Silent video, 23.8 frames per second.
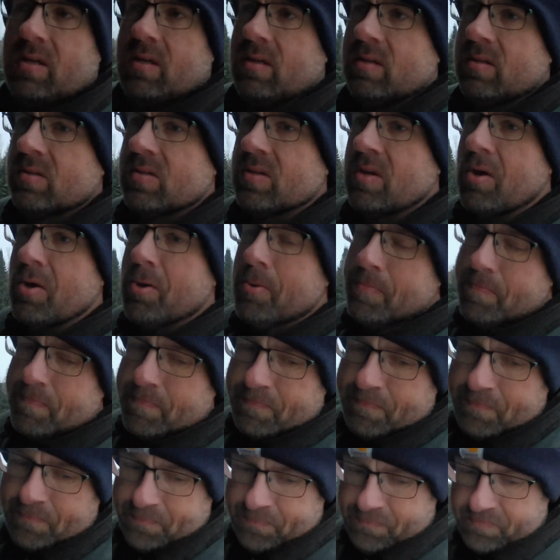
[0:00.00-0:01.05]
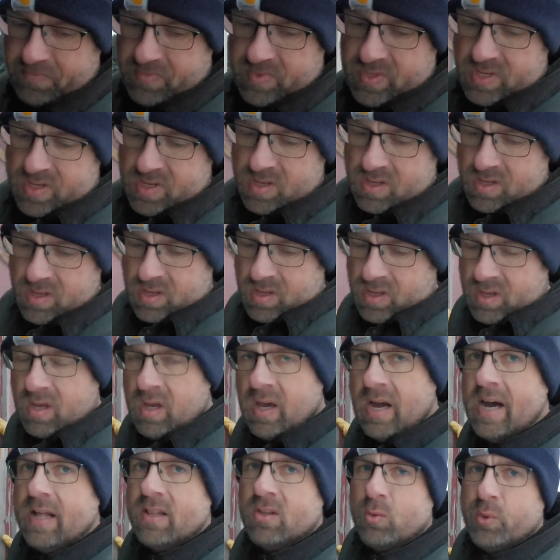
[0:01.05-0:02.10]
some
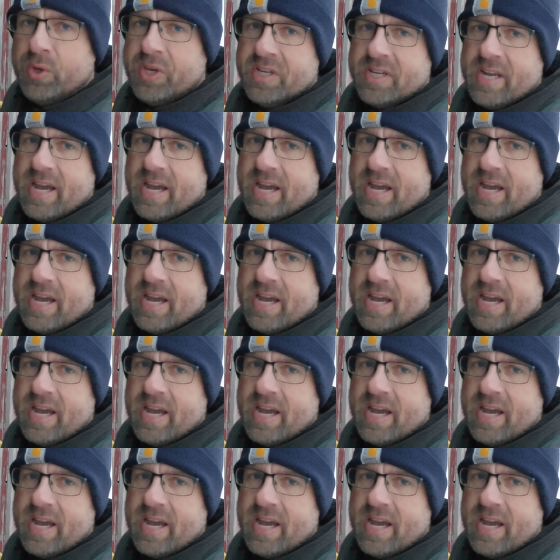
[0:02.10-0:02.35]
Halloween